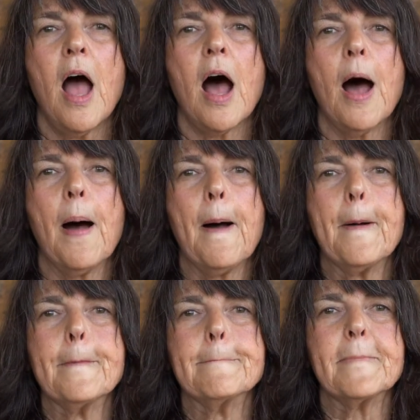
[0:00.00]

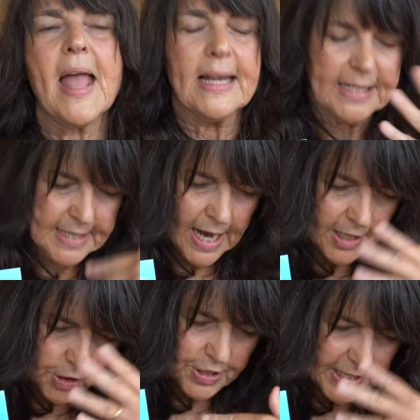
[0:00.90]
and he's
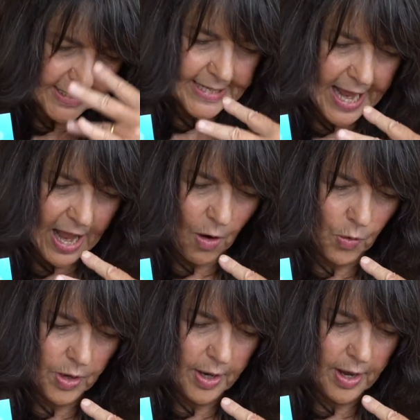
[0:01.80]
kind of looking
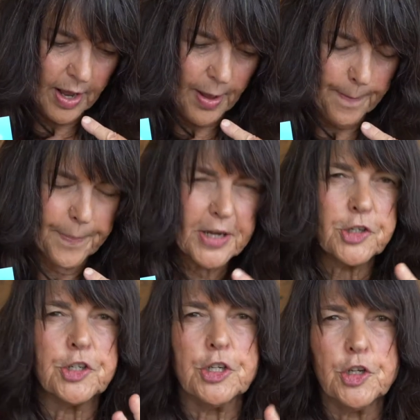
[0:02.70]
down, but
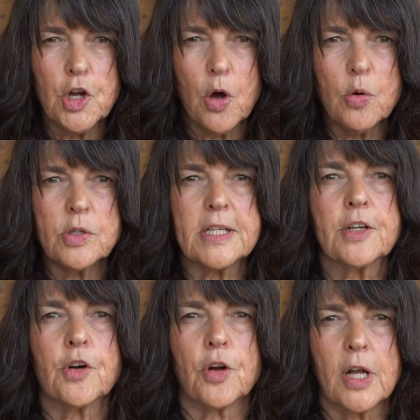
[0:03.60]
she knows in
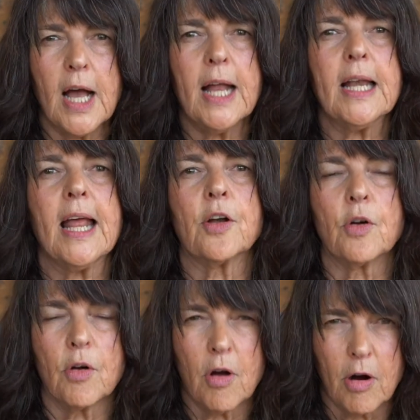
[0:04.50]
her gut and
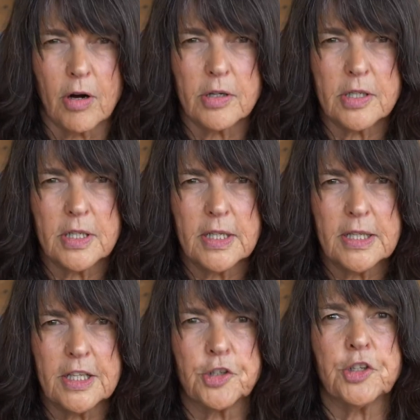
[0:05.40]
her heart
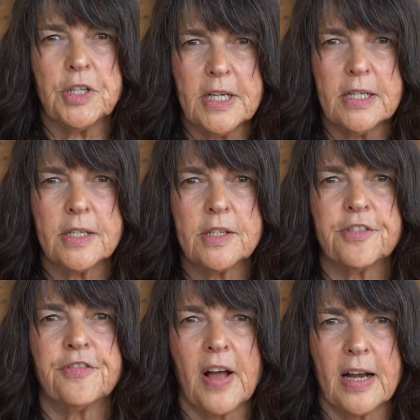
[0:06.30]
that she needs to
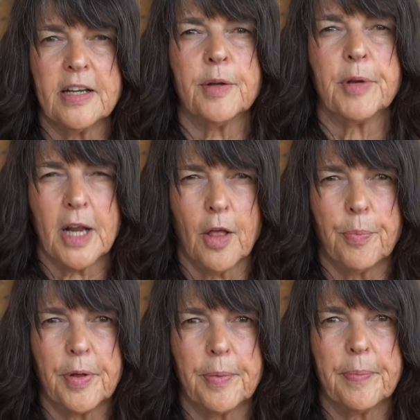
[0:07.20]
find him and
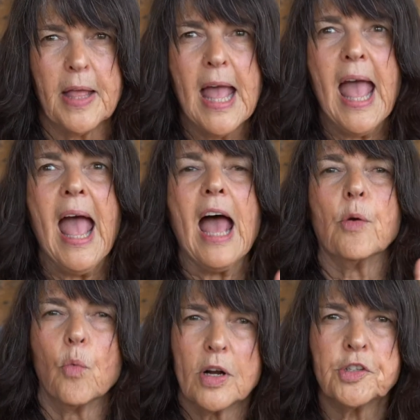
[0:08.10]
help him.
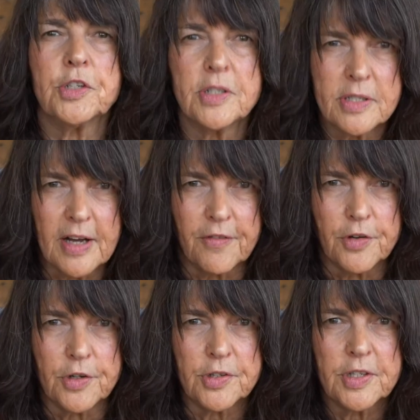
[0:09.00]
And what she
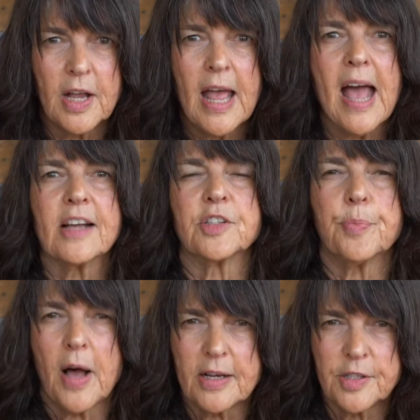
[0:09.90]
discovers has the
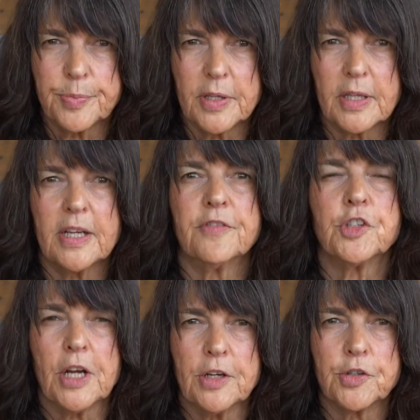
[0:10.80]
possibility of
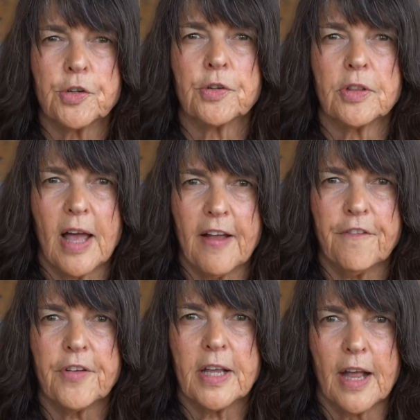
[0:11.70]
changing her life
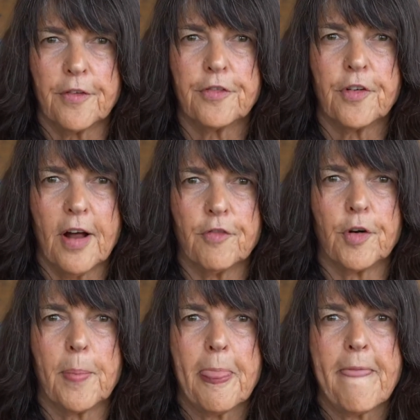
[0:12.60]
again forever.